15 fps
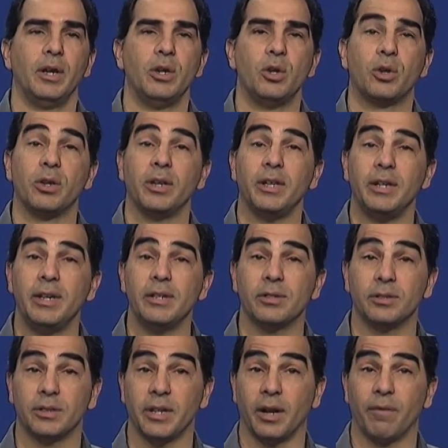you can
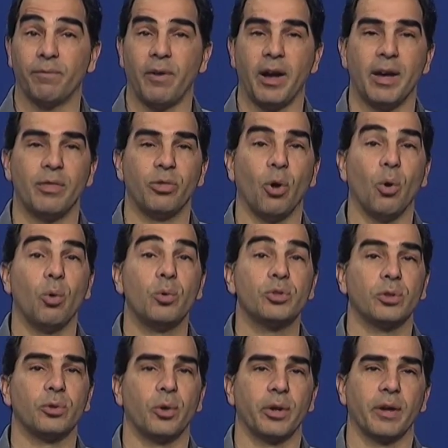easily identify those
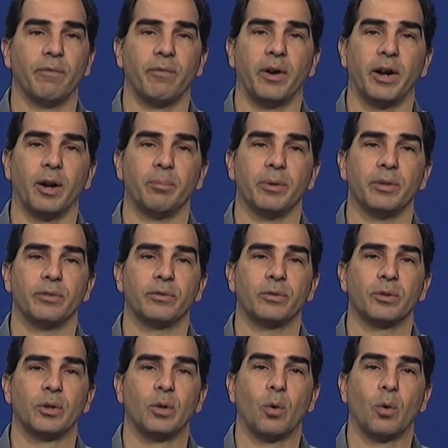learning environments